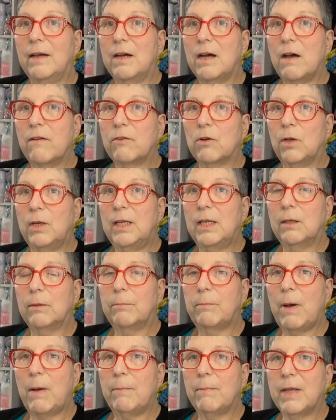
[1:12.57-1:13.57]
I've got a little
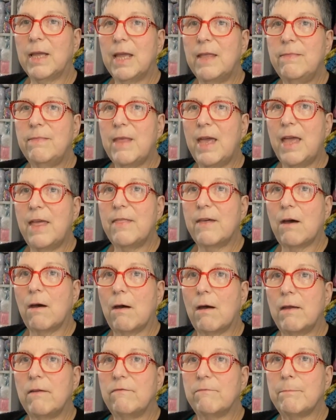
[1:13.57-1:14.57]
pumpkin there that
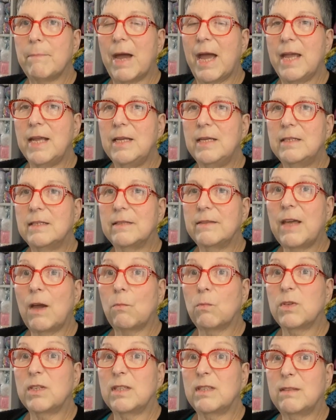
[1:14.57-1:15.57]
I've made. That
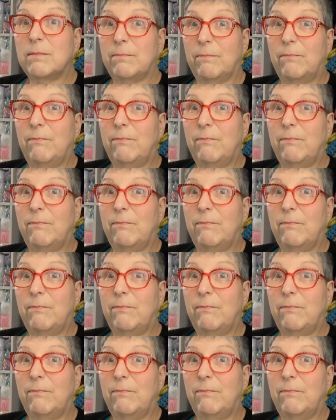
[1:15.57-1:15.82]
was